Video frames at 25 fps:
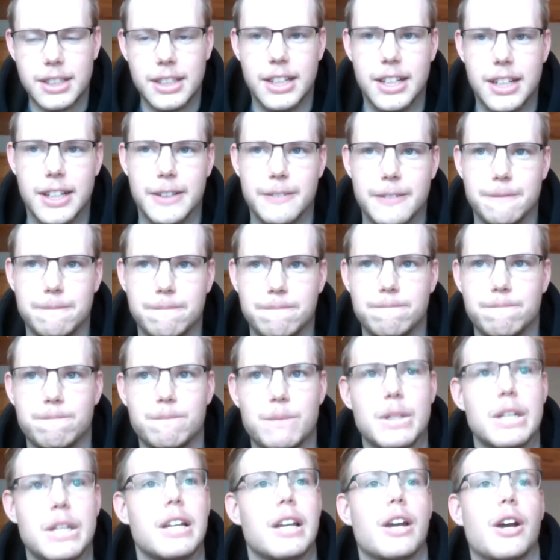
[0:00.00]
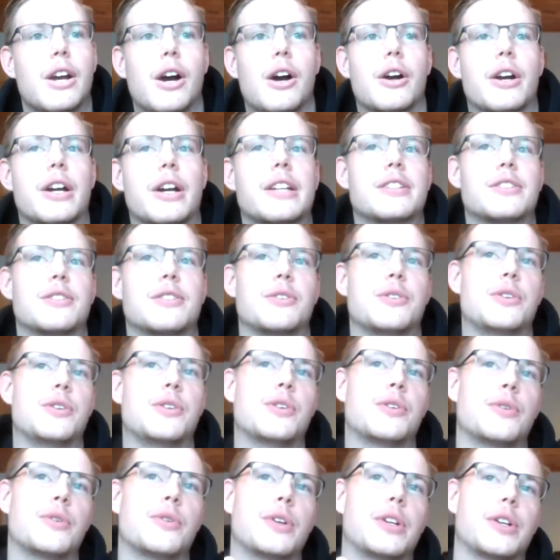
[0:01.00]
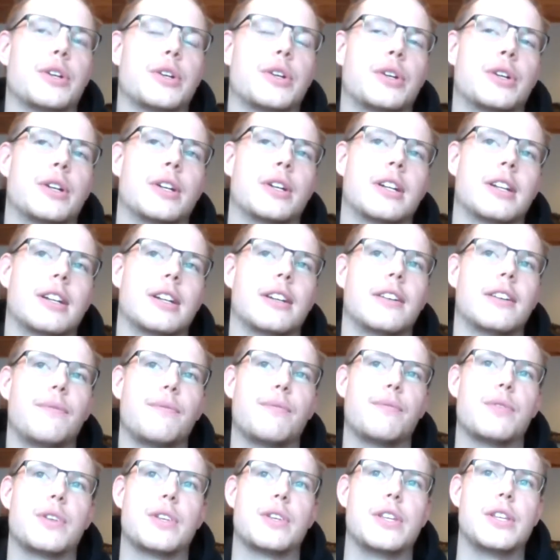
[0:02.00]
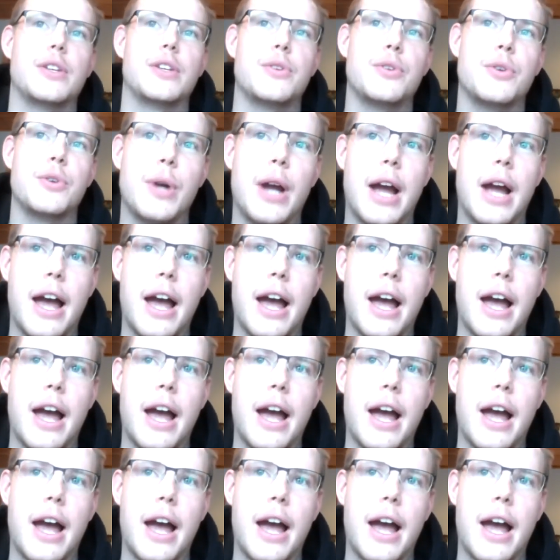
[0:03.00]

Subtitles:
Um, all right, so you